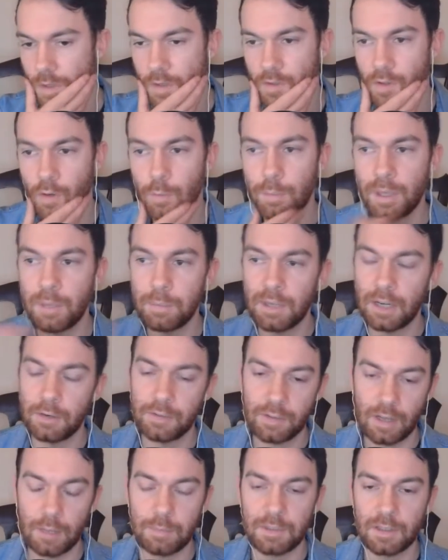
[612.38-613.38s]
So people are
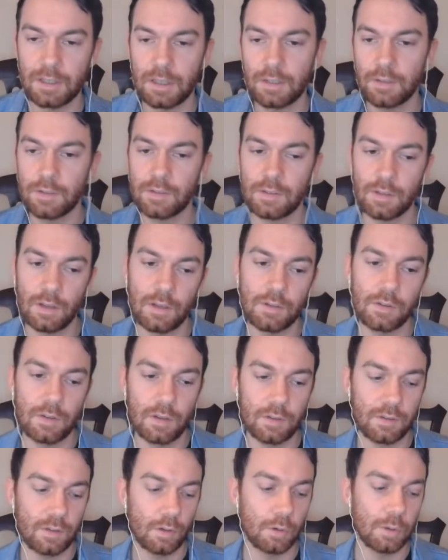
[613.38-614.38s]
skeptical.
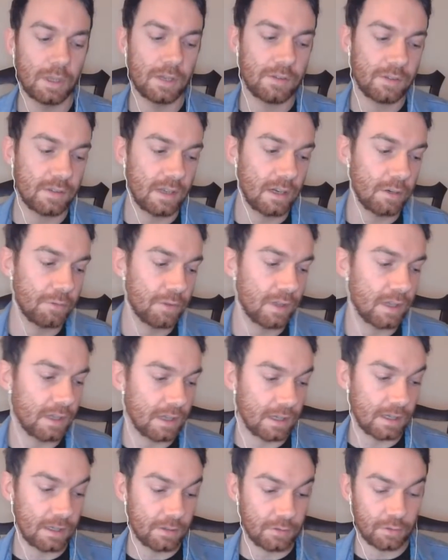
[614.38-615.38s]
So instead of
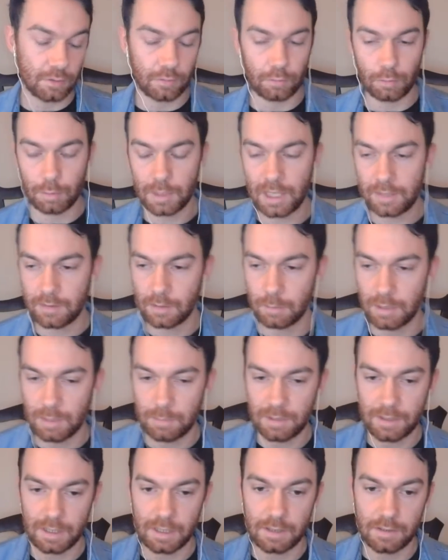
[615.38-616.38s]
thinking it's just replacing,
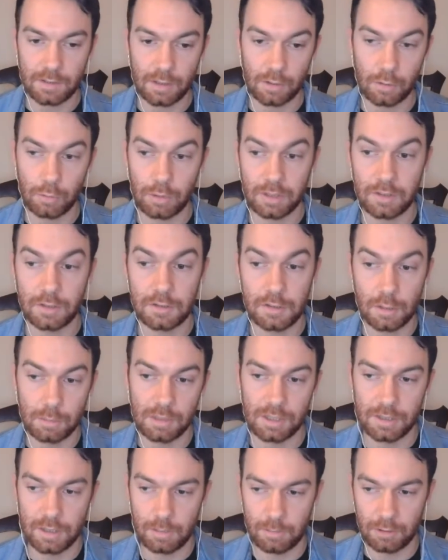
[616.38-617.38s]
people think that they're going to
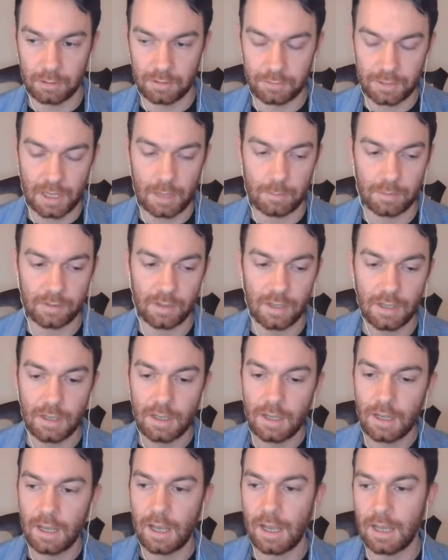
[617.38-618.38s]
double the amount of camps,
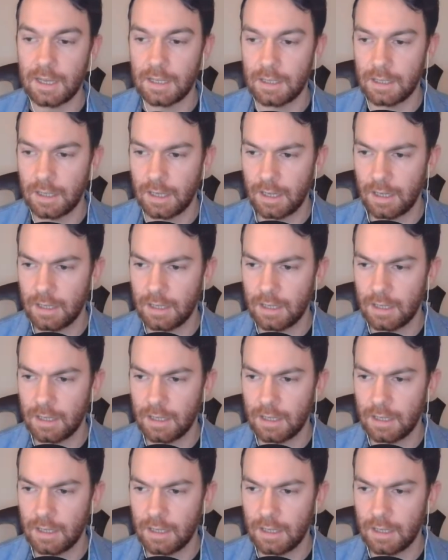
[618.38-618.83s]
and